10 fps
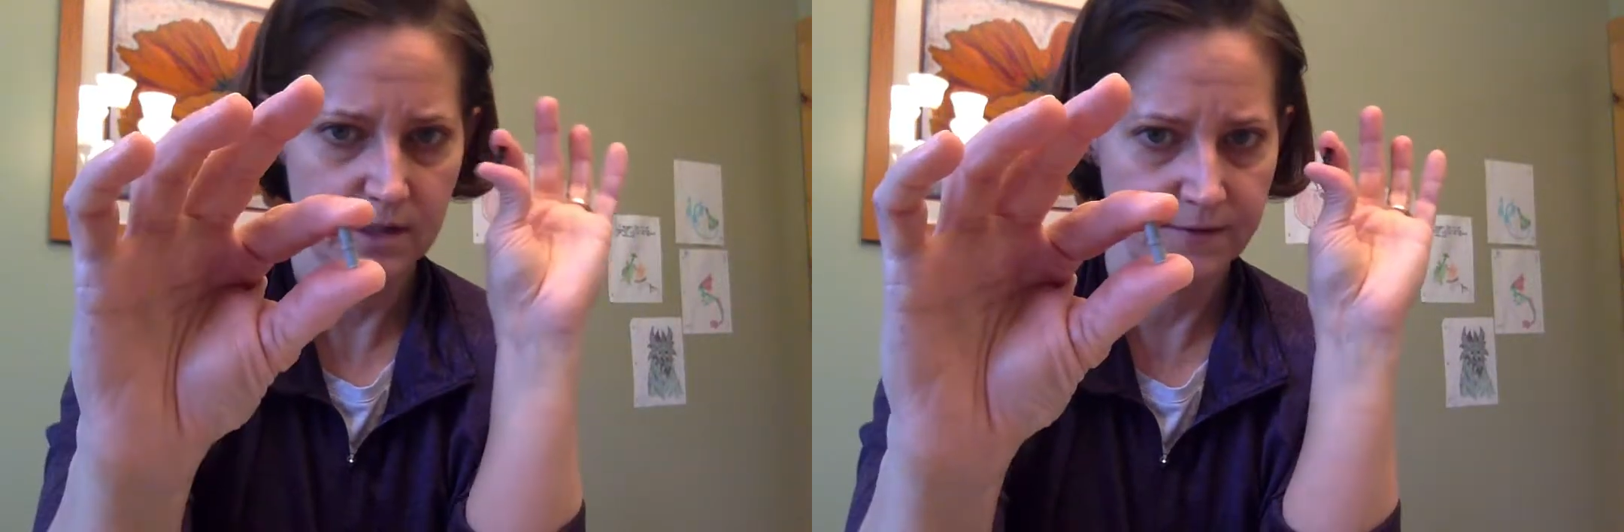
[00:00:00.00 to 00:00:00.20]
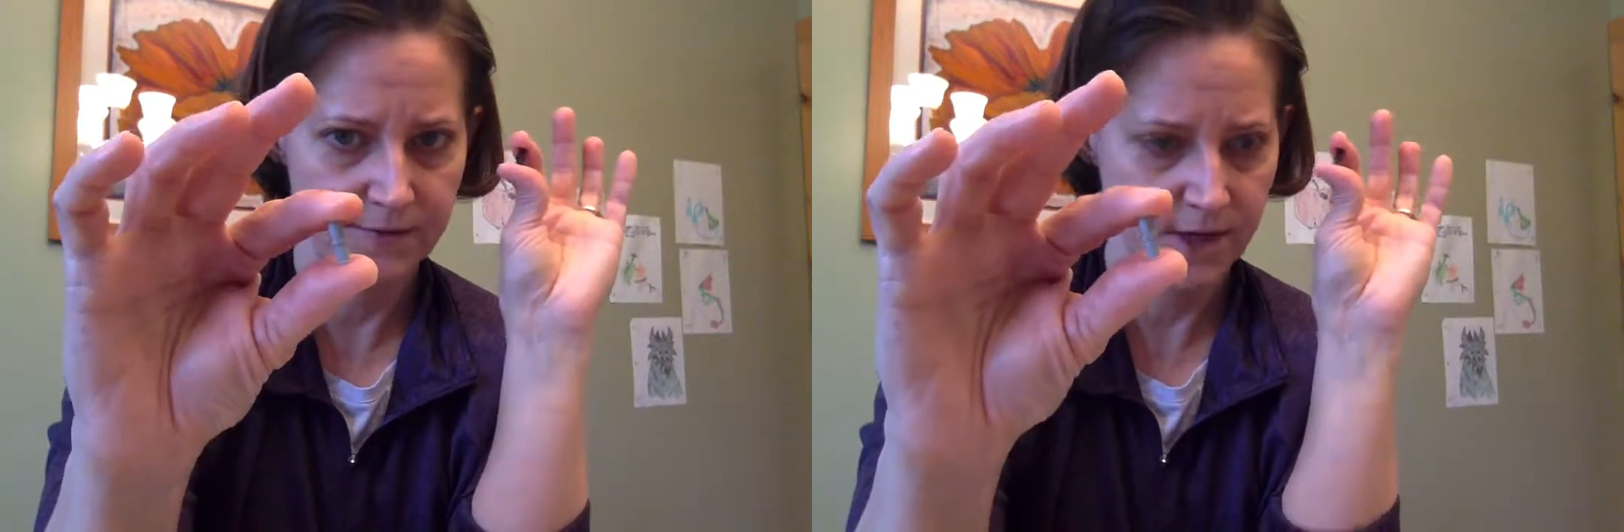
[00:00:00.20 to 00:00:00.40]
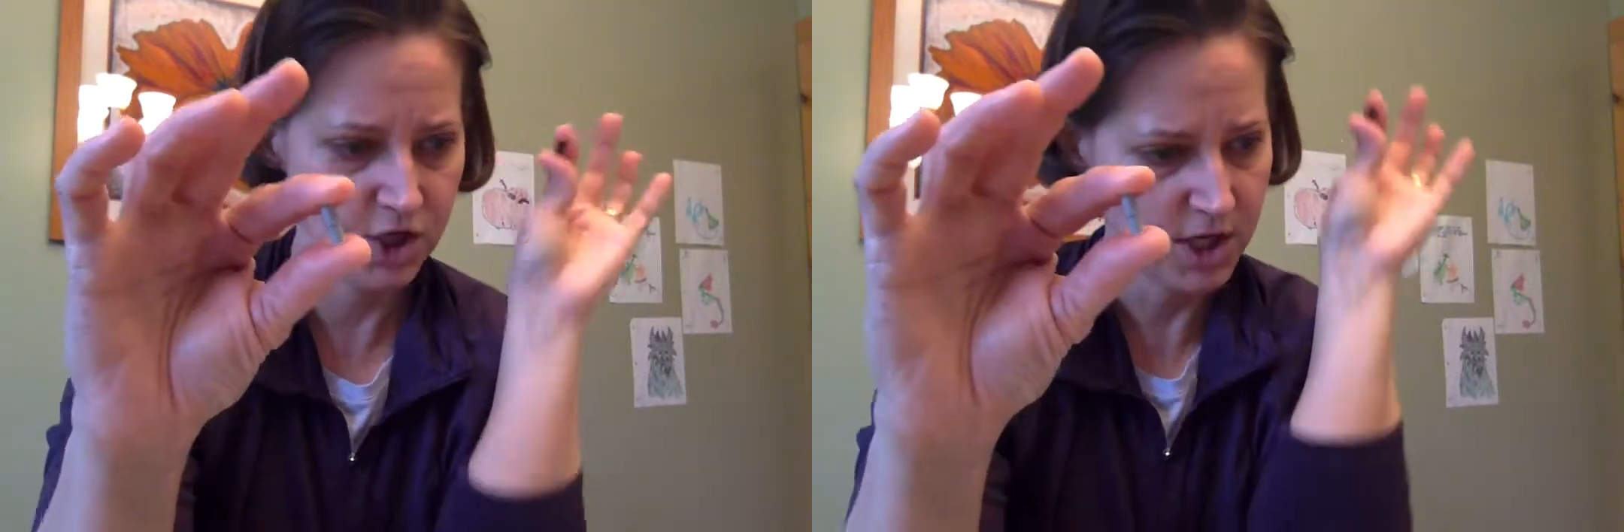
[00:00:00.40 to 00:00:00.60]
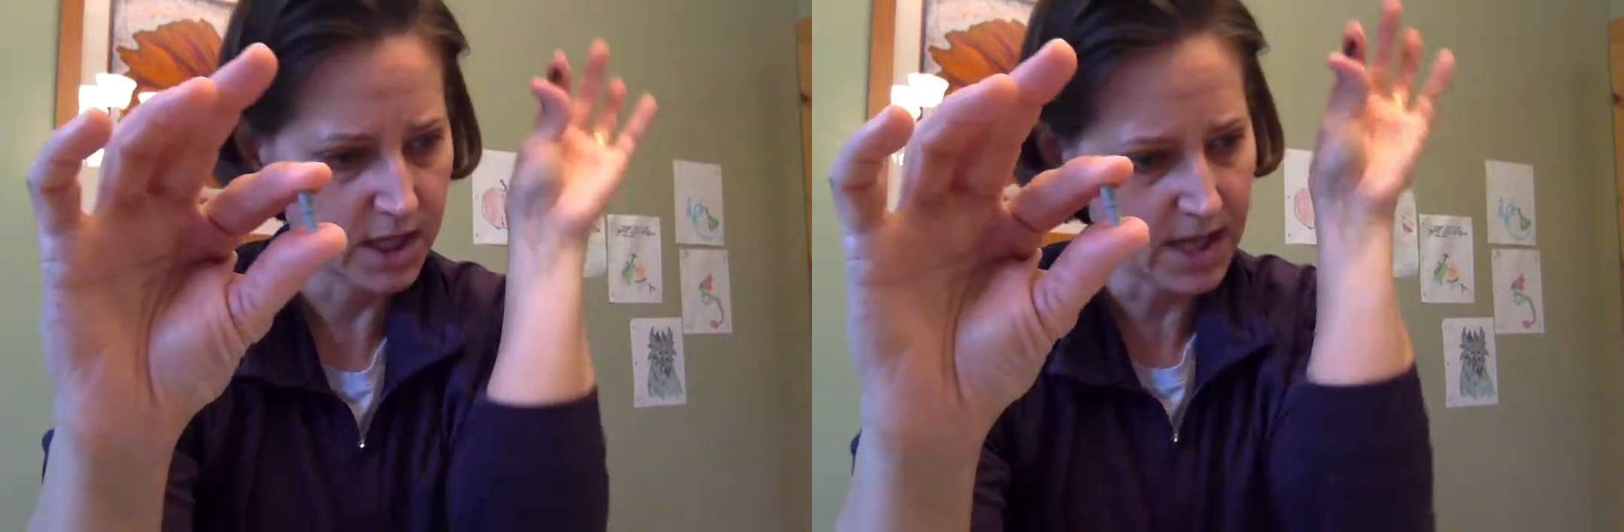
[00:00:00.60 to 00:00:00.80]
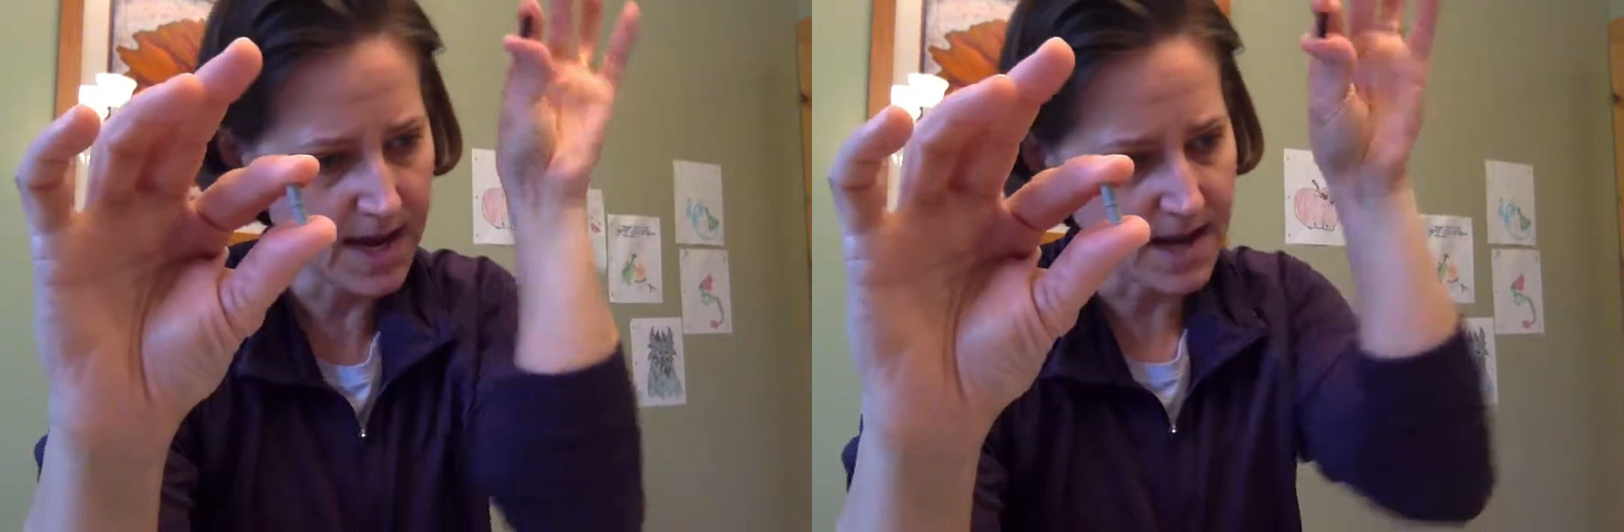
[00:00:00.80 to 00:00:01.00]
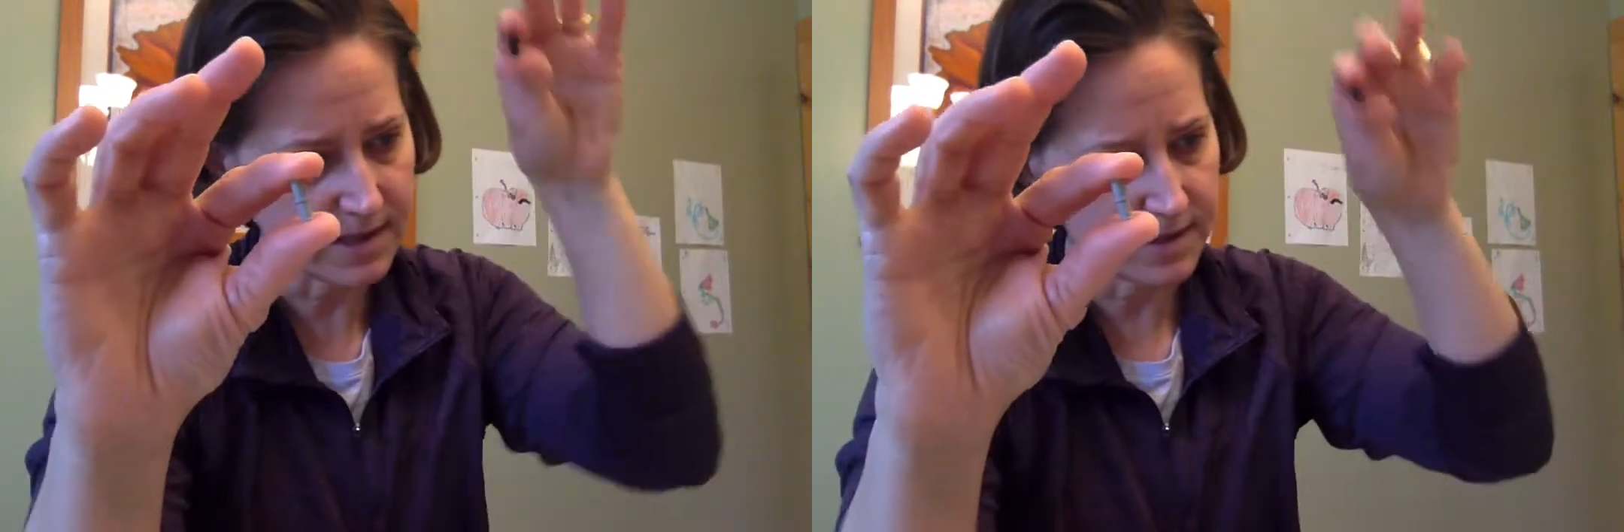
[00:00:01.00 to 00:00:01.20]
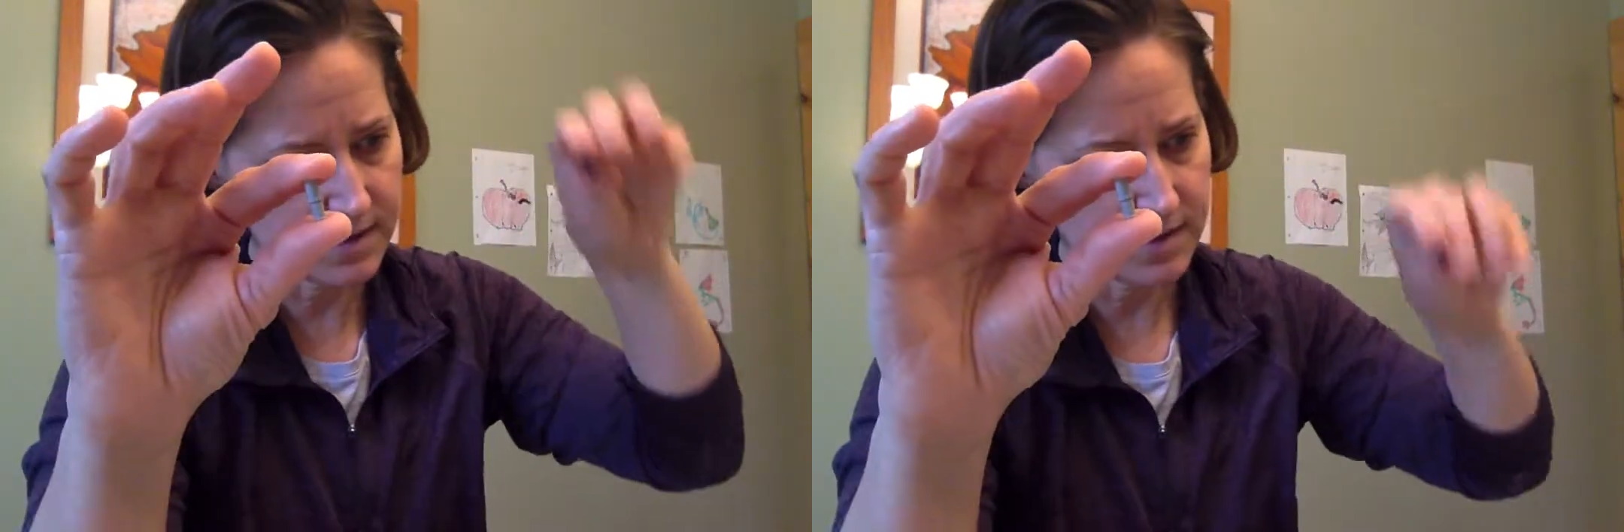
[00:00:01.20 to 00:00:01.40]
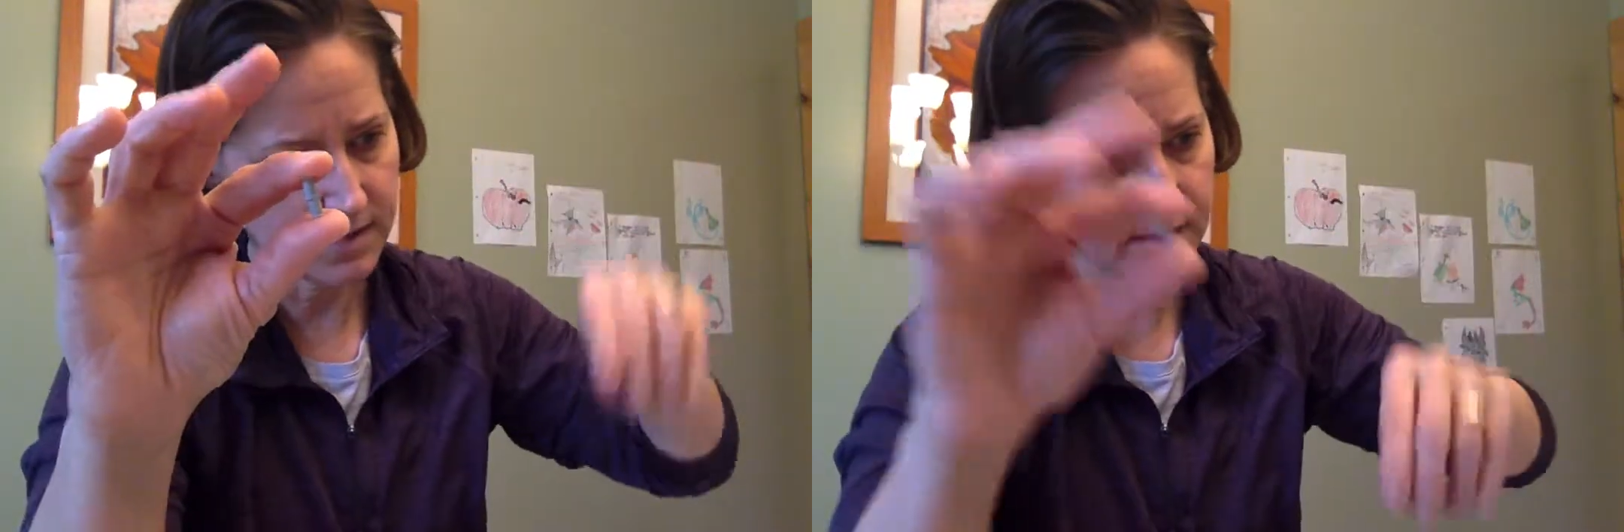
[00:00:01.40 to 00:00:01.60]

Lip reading: is frictionless.